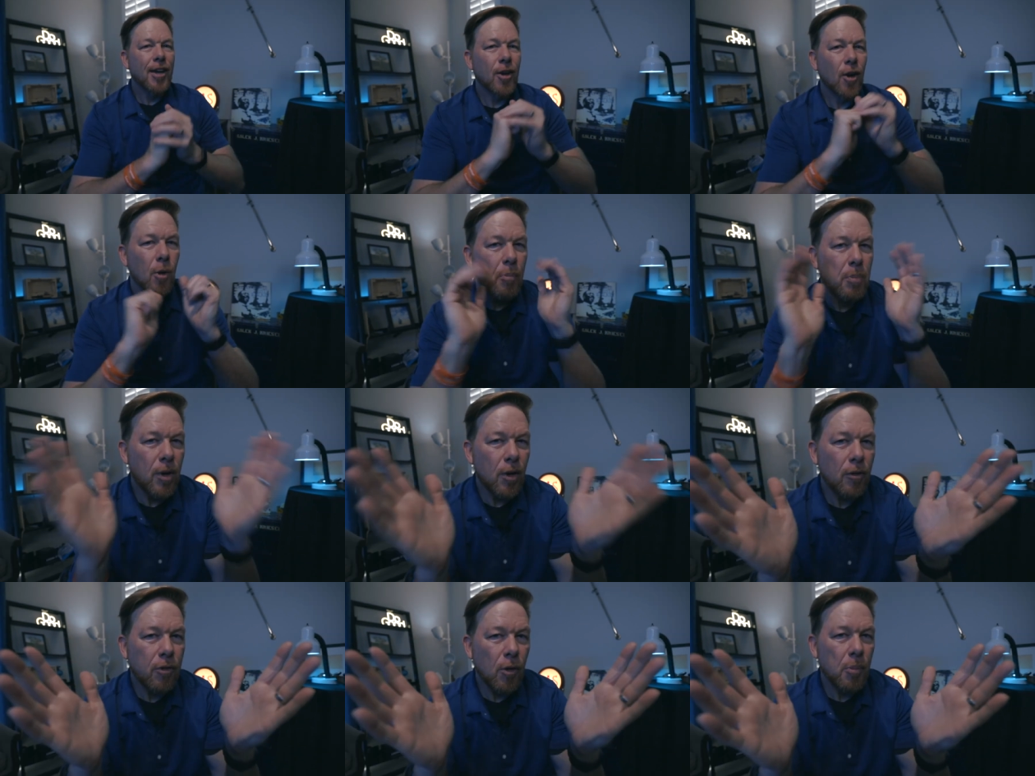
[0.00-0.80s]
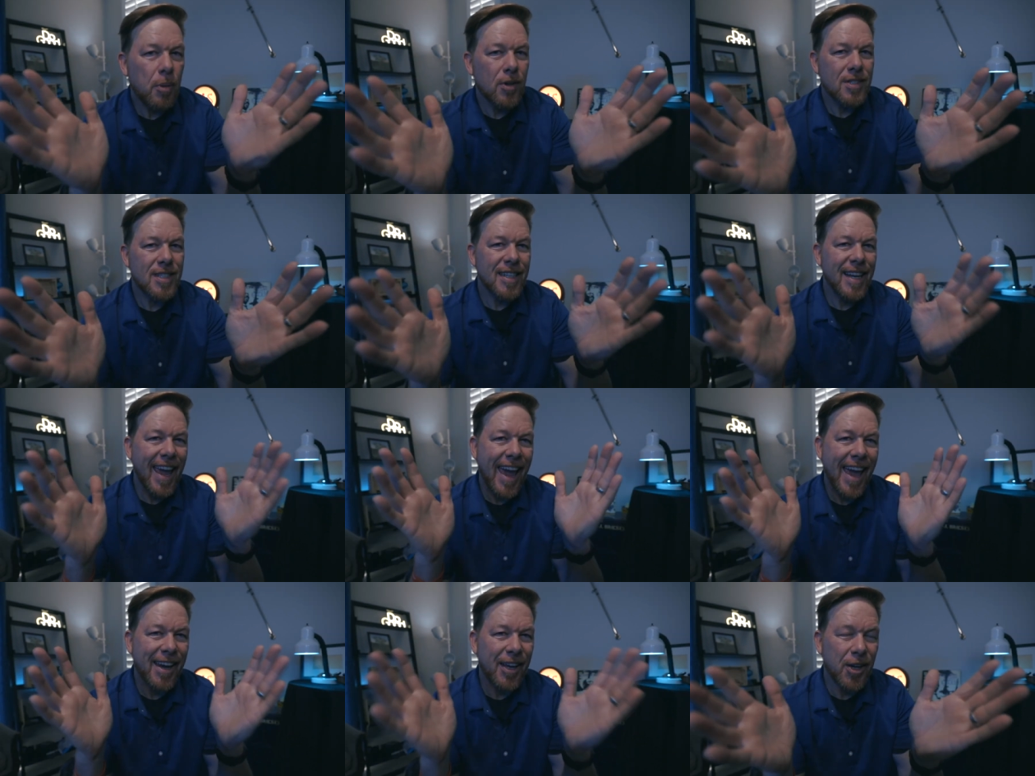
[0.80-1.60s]
You're a beautiful person
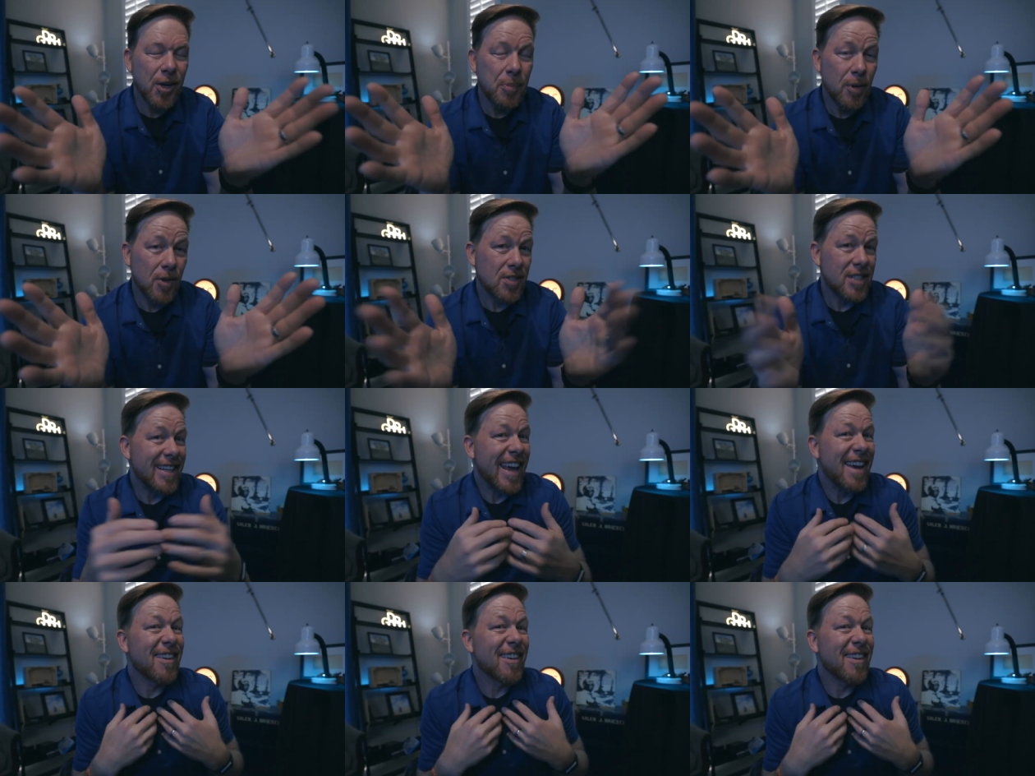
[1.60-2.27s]
and a good person.